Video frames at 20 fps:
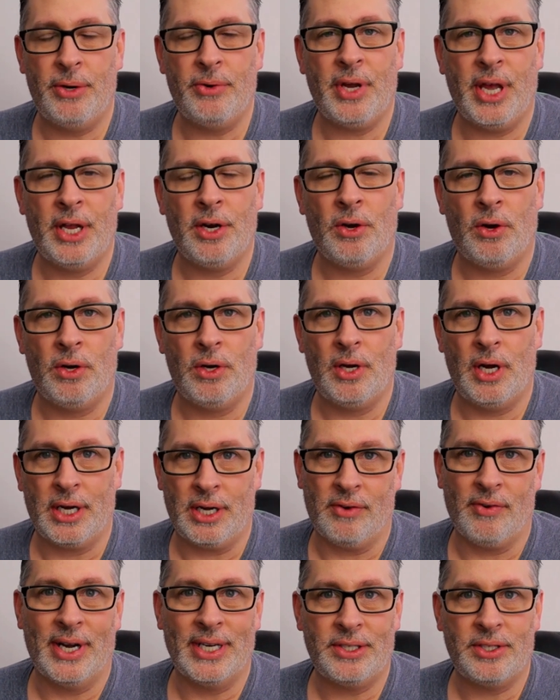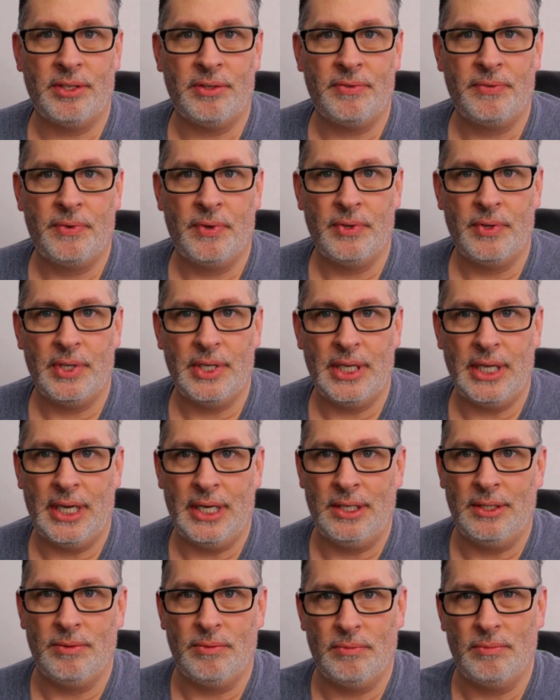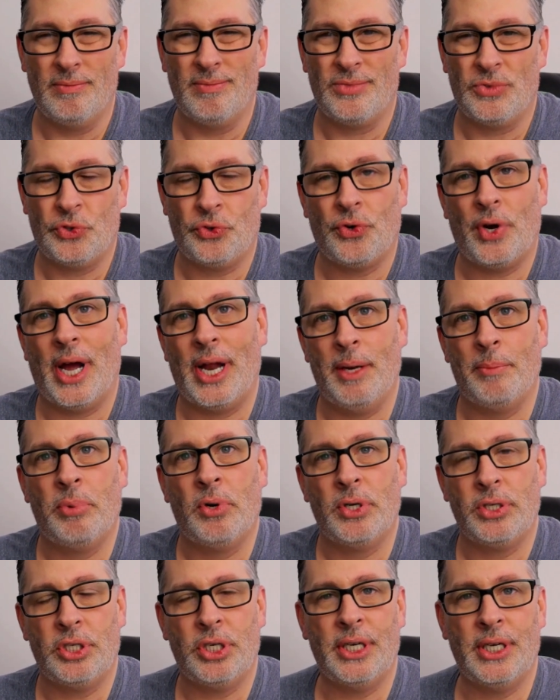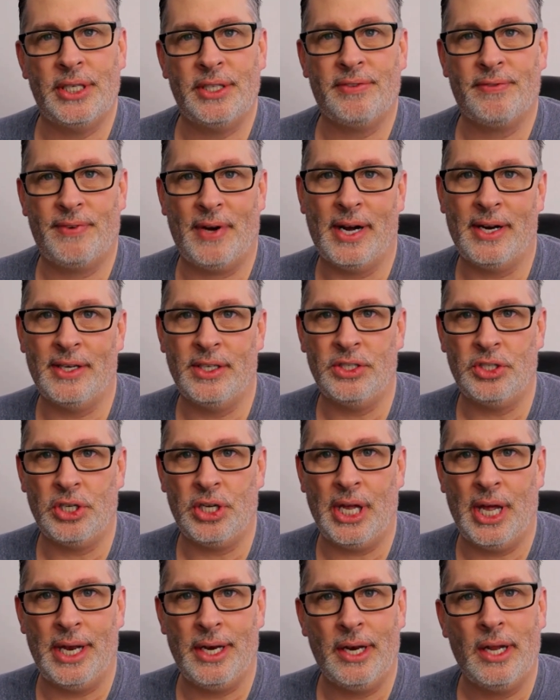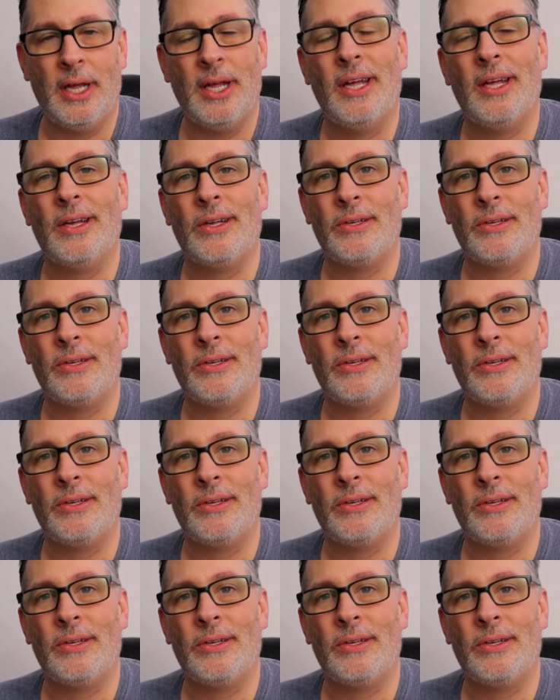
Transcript: They'll get aggressive and try to push it as far as you can.